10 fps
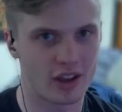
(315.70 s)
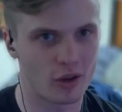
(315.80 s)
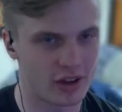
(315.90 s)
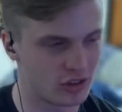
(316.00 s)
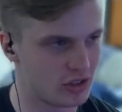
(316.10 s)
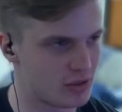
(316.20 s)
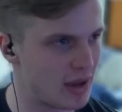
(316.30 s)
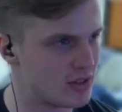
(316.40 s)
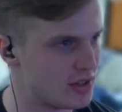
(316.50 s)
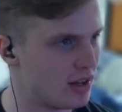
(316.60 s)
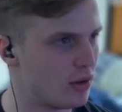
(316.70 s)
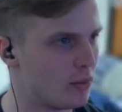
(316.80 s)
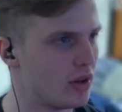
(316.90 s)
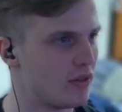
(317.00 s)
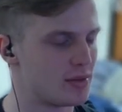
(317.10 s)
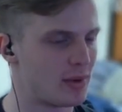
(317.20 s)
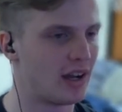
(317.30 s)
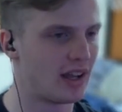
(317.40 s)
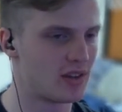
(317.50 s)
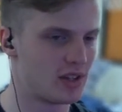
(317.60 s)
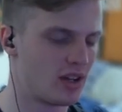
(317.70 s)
actually just mentioned it on one of his podcasts